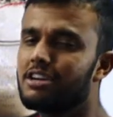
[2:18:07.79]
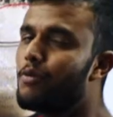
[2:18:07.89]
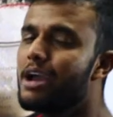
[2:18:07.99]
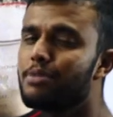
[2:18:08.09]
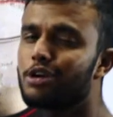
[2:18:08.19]

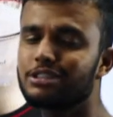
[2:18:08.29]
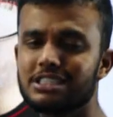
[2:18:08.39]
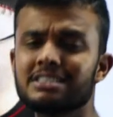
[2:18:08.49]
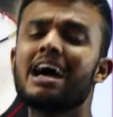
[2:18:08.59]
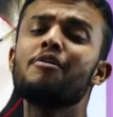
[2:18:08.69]
Why? Because
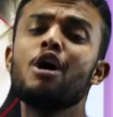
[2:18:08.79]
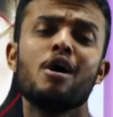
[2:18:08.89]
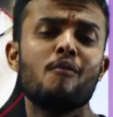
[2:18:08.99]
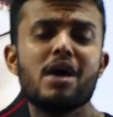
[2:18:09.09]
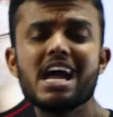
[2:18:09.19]
it is have
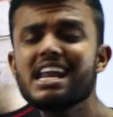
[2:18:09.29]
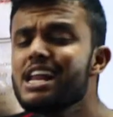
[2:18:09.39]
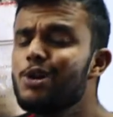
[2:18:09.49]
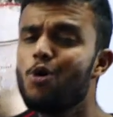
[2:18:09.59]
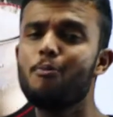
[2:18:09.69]

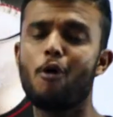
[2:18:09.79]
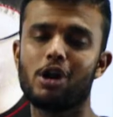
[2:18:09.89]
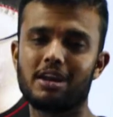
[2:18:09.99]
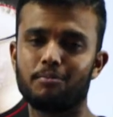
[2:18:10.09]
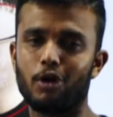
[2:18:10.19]
very low
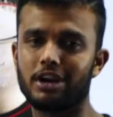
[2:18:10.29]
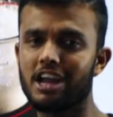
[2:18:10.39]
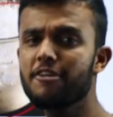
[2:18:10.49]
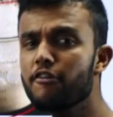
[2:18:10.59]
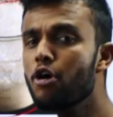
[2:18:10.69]
boiling point.
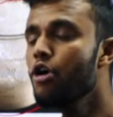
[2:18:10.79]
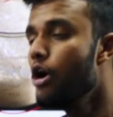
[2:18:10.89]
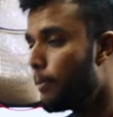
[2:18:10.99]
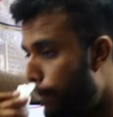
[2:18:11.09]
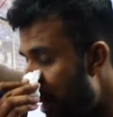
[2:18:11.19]
If you
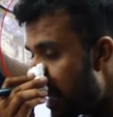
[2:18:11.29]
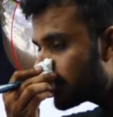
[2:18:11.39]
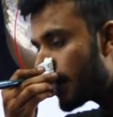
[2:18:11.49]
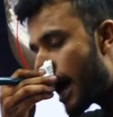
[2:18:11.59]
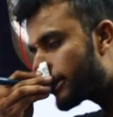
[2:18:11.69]

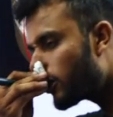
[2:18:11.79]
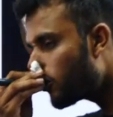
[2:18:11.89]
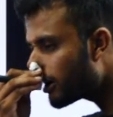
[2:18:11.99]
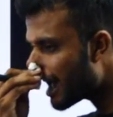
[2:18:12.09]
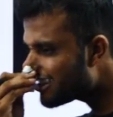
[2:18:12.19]
place the
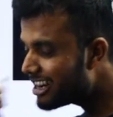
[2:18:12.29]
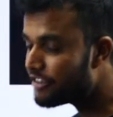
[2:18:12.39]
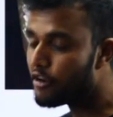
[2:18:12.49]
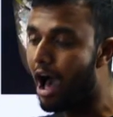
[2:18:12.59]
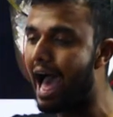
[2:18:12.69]
ethanoic acid,
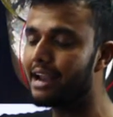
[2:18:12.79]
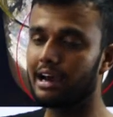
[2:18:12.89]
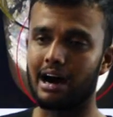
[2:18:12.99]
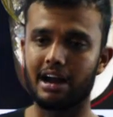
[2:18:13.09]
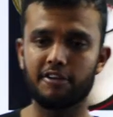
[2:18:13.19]
if you
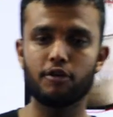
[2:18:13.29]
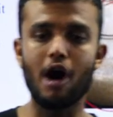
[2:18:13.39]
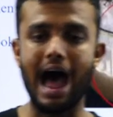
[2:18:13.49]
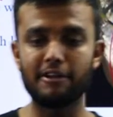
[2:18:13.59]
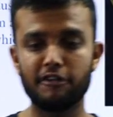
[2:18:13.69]

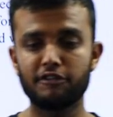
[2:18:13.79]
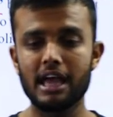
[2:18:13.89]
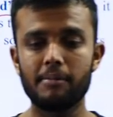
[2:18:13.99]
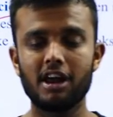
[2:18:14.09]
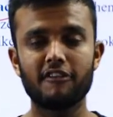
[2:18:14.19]
add 50
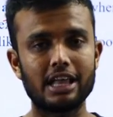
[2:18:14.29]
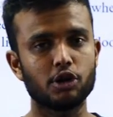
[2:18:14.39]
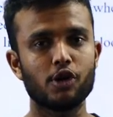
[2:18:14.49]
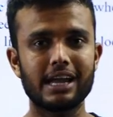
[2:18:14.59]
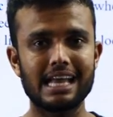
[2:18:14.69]
ml of
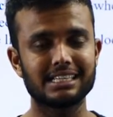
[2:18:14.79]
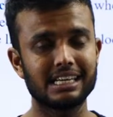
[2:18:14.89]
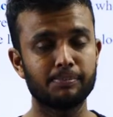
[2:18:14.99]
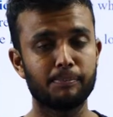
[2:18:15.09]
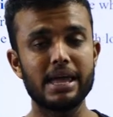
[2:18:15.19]
ethanoic acid
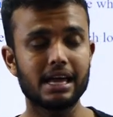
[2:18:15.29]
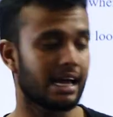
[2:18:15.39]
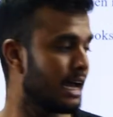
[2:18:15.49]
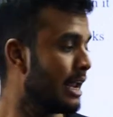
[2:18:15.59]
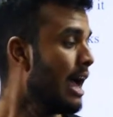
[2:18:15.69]
in
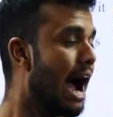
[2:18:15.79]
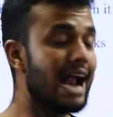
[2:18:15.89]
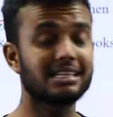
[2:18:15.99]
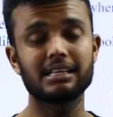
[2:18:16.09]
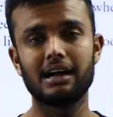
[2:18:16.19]
beaker
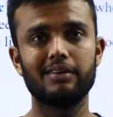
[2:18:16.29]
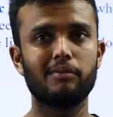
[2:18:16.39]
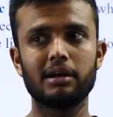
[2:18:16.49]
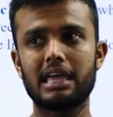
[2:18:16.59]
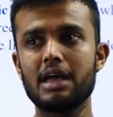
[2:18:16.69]
and
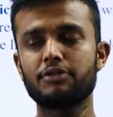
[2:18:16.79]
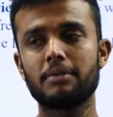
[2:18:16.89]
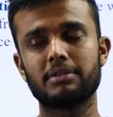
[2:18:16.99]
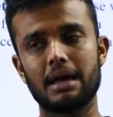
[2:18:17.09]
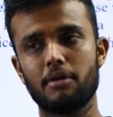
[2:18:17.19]
give
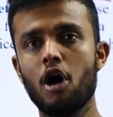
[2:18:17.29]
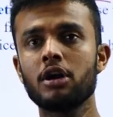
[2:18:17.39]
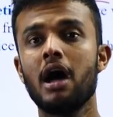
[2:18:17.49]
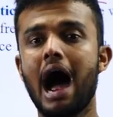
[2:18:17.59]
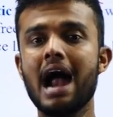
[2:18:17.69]
some time
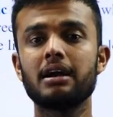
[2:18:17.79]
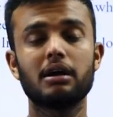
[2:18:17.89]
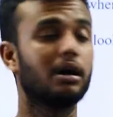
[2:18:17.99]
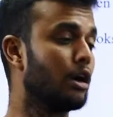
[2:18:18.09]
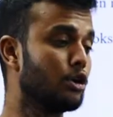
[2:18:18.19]

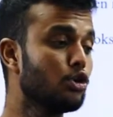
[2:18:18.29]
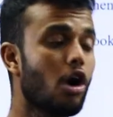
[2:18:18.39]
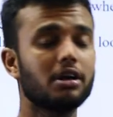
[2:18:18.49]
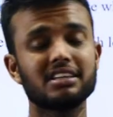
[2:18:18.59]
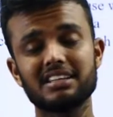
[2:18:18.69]
or do
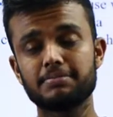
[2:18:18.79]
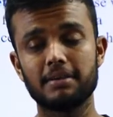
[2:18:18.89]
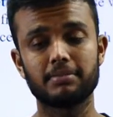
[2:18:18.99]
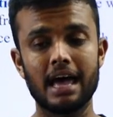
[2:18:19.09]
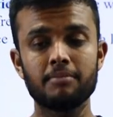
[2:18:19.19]
not disturb
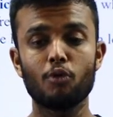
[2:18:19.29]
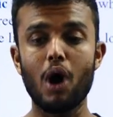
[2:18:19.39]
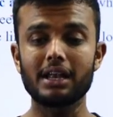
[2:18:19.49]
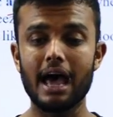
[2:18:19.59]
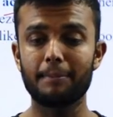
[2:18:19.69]
some time,
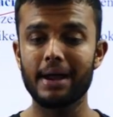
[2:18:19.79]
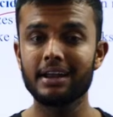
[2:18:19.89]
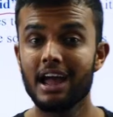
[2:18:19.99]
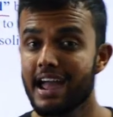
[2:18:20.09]
what happened?